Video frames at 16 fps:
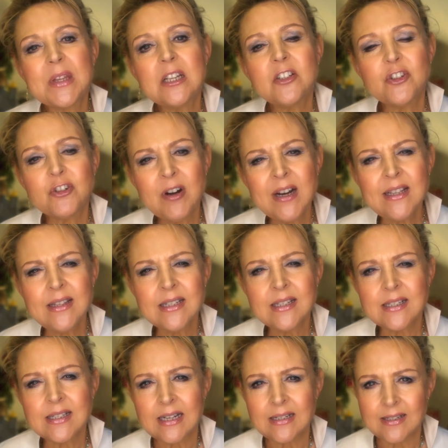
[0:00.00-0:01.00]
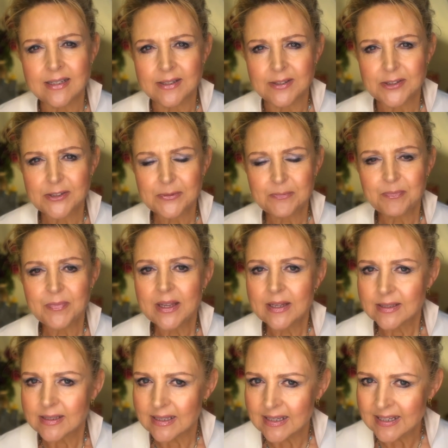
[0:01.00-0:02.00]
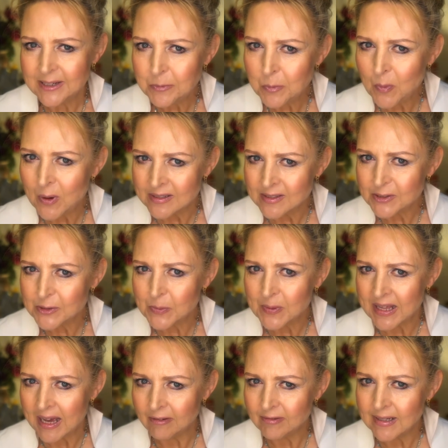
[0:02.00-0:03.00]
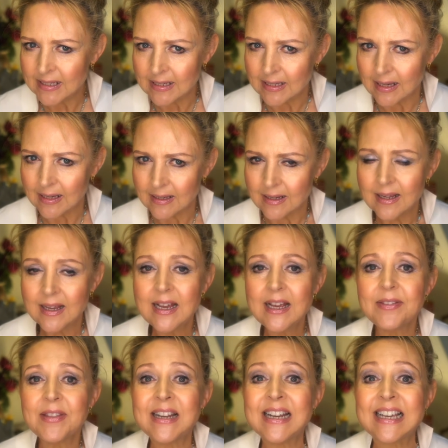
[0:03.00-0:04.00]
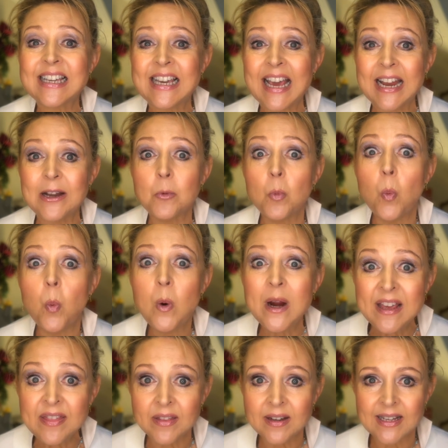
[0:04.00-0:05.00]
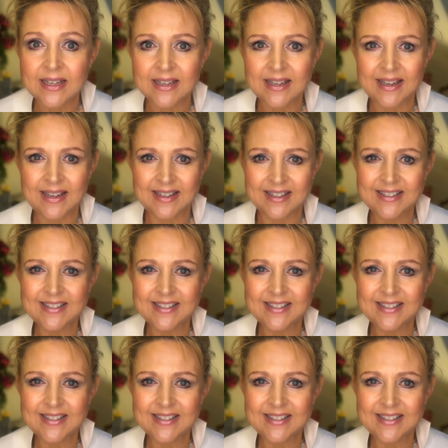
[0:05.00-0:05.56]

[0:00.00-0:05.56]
Try this sentence. Say it once without linking, then again with linking.